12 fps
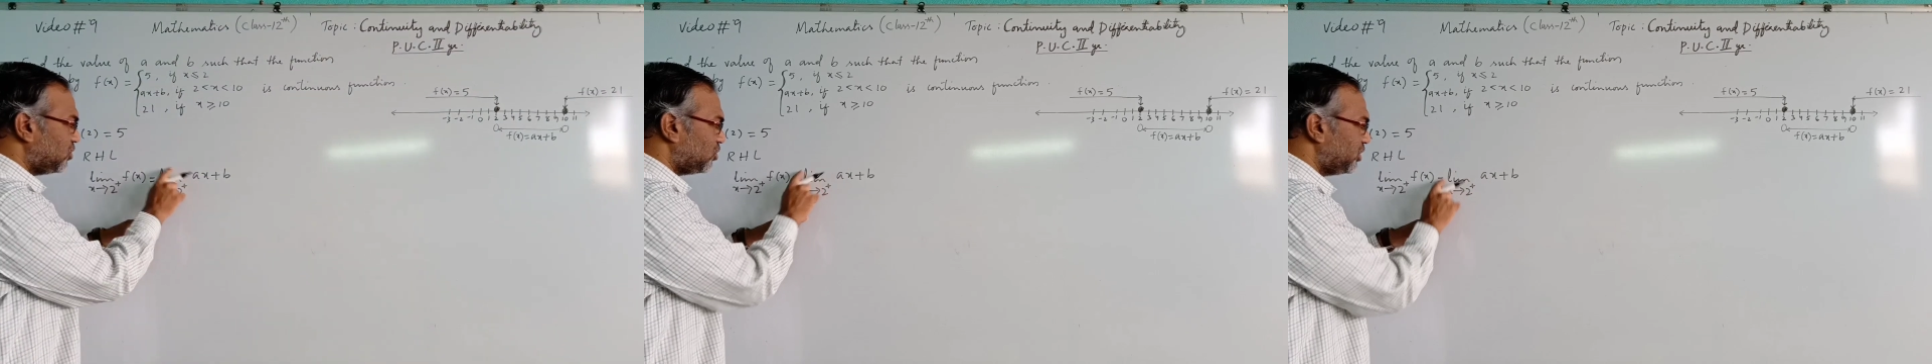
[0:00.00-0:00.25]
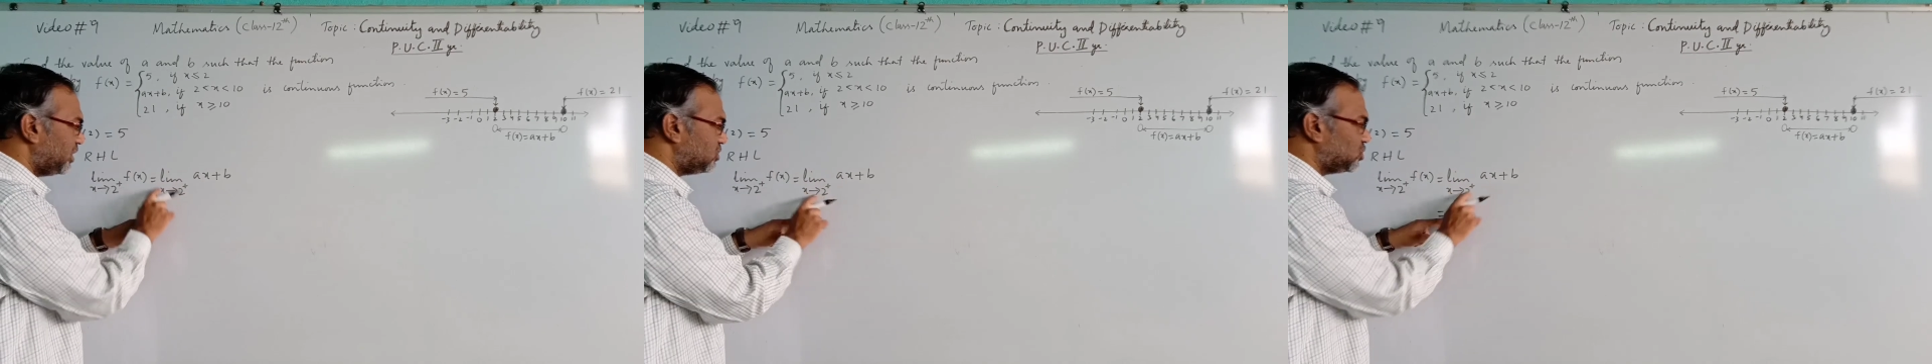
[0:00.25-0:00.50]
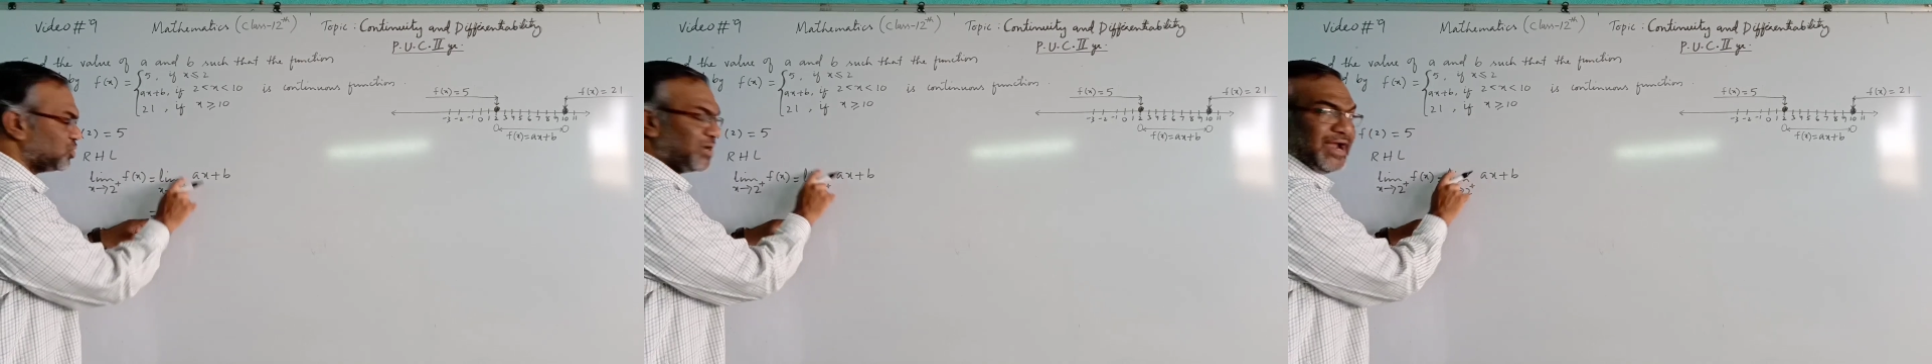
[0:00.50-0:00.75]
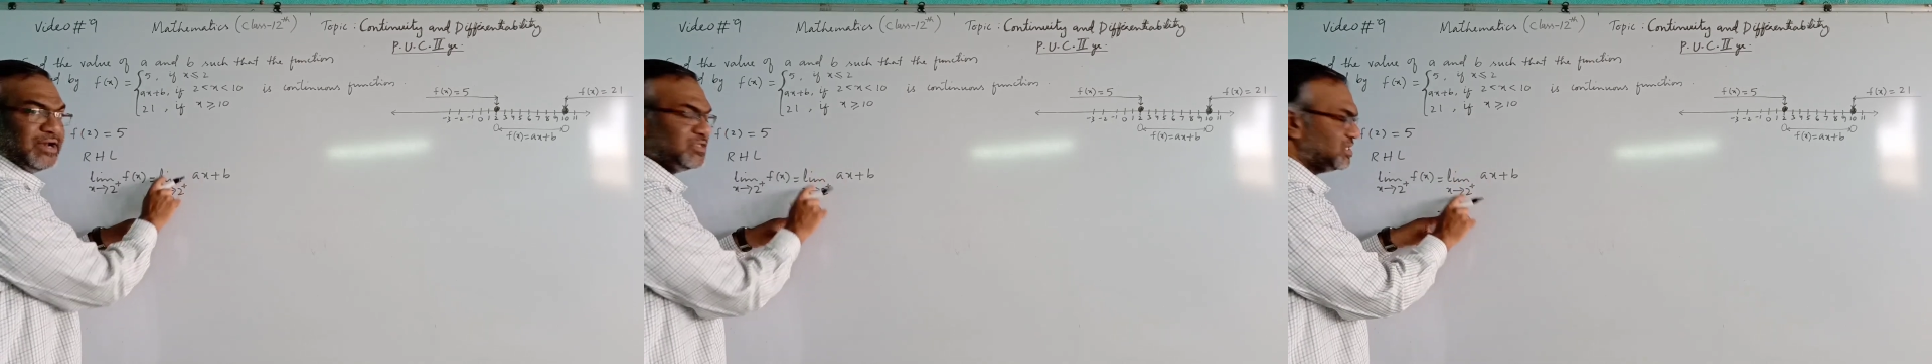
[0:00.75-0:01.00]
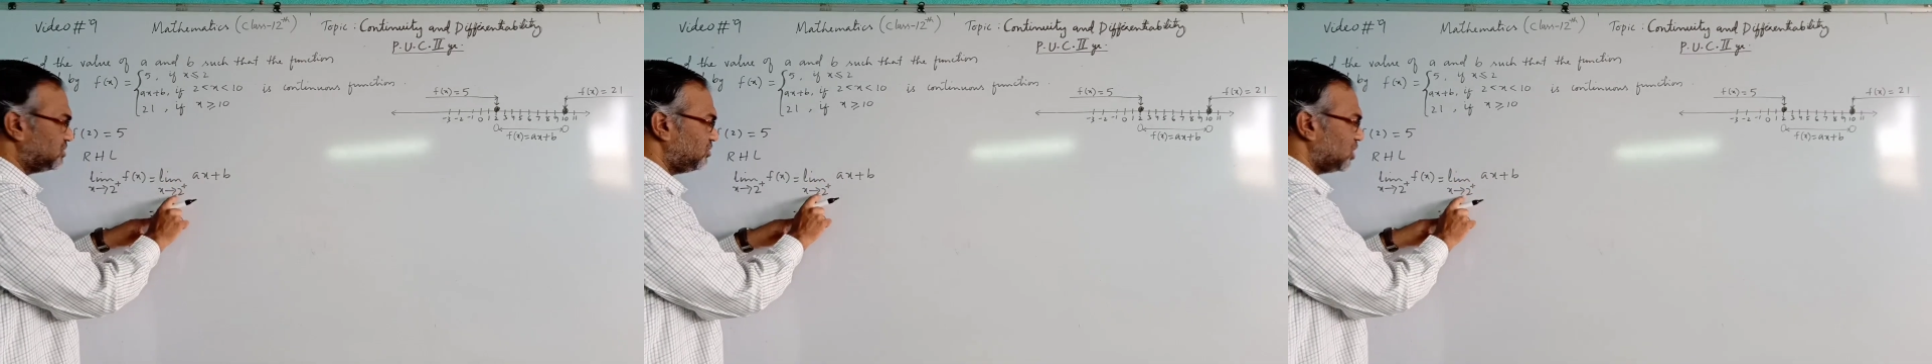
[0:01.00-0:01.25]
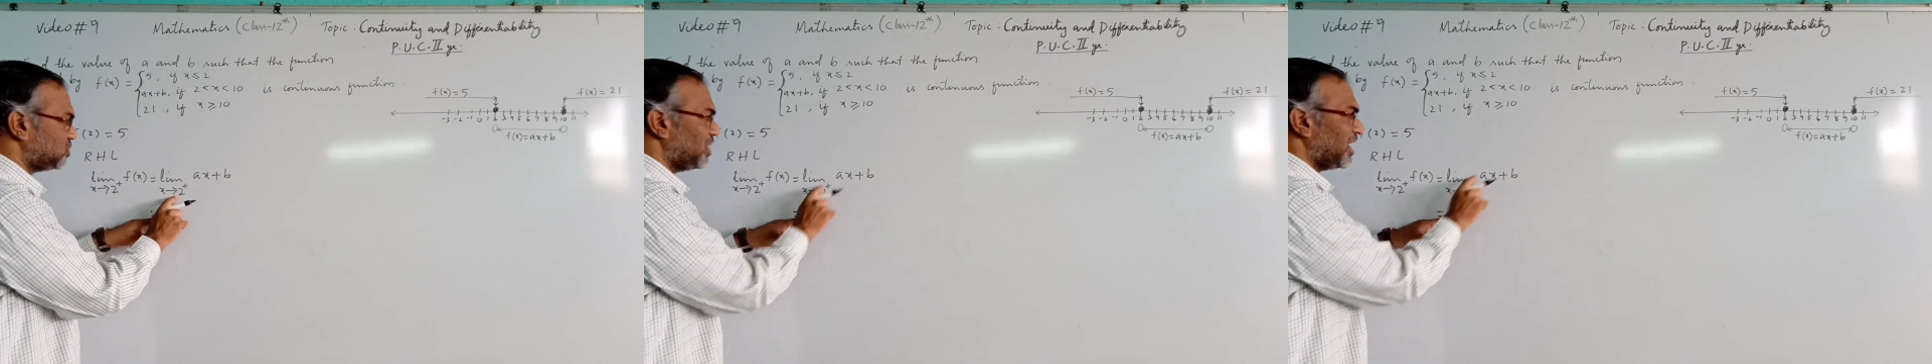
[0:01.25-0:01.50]
no need to write this
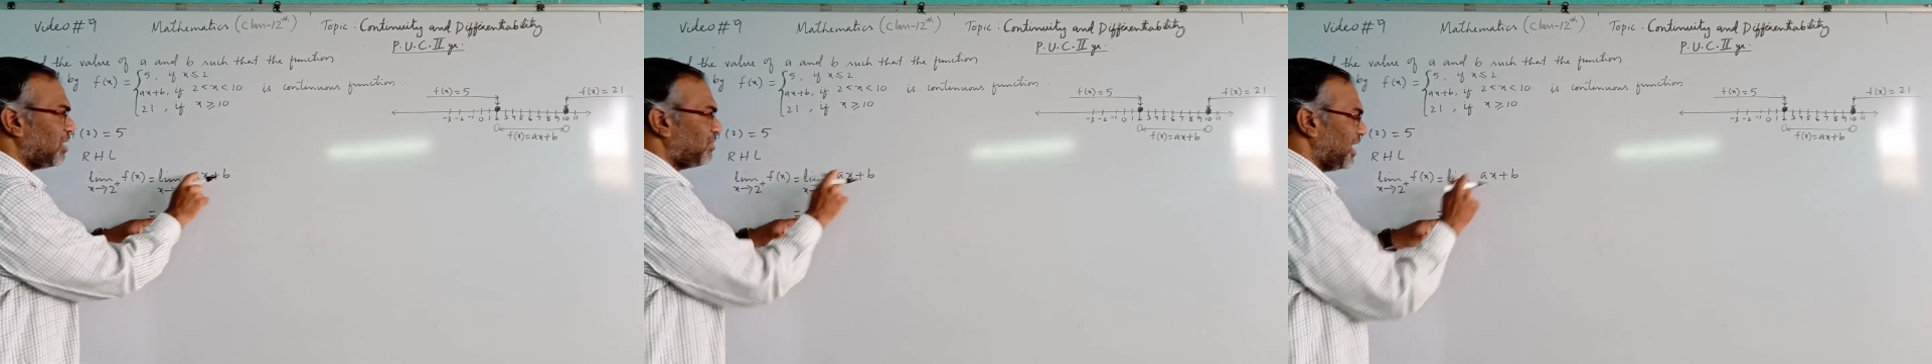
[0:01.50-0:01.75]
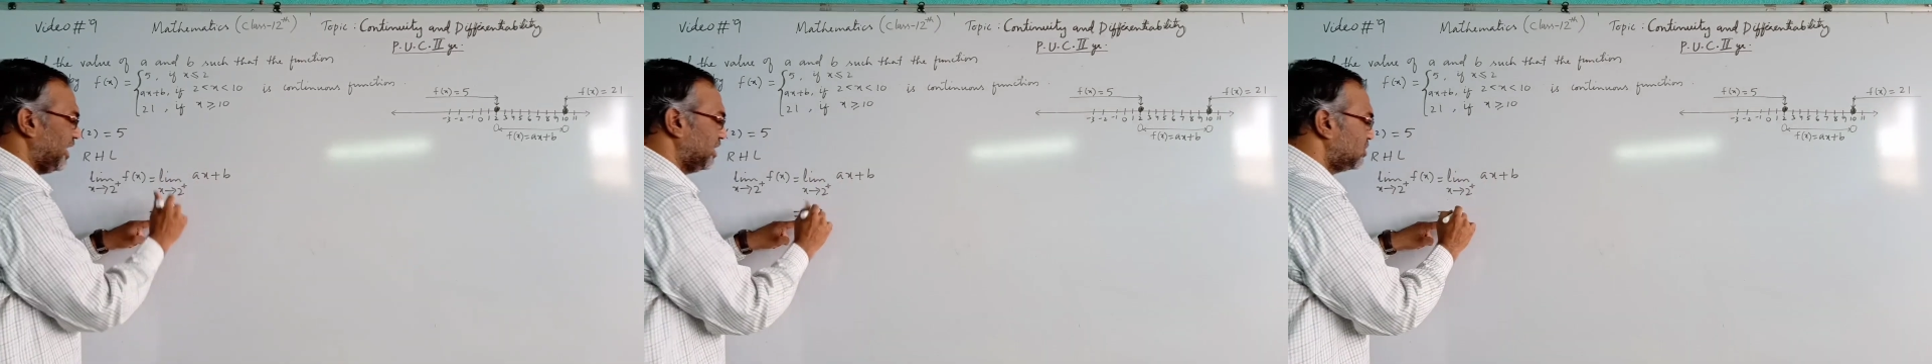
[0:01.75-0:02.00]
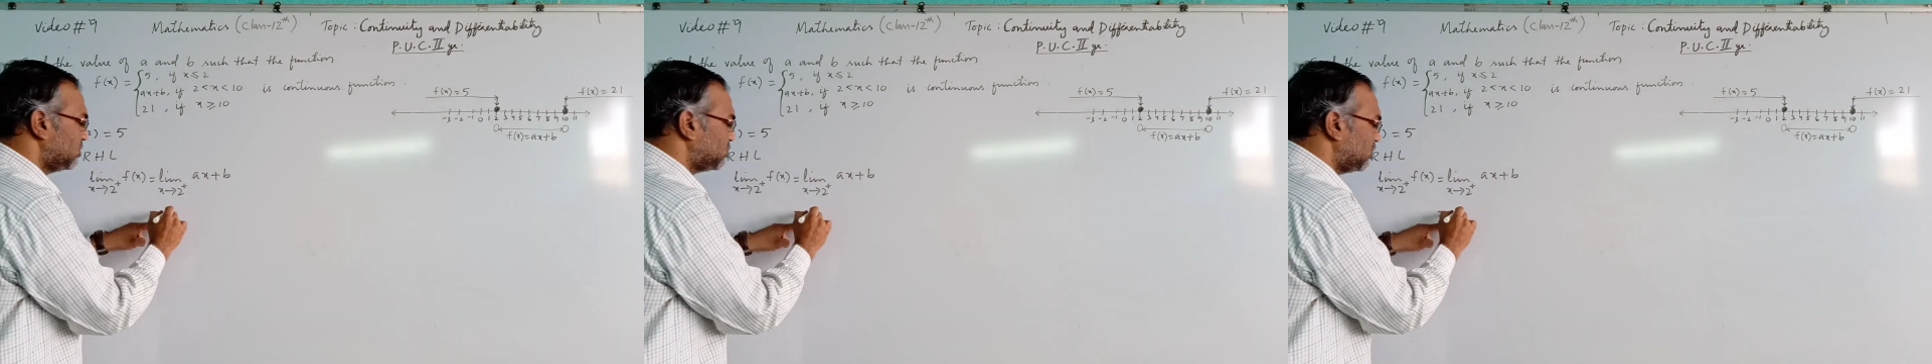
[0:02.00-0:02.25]
because we are applying.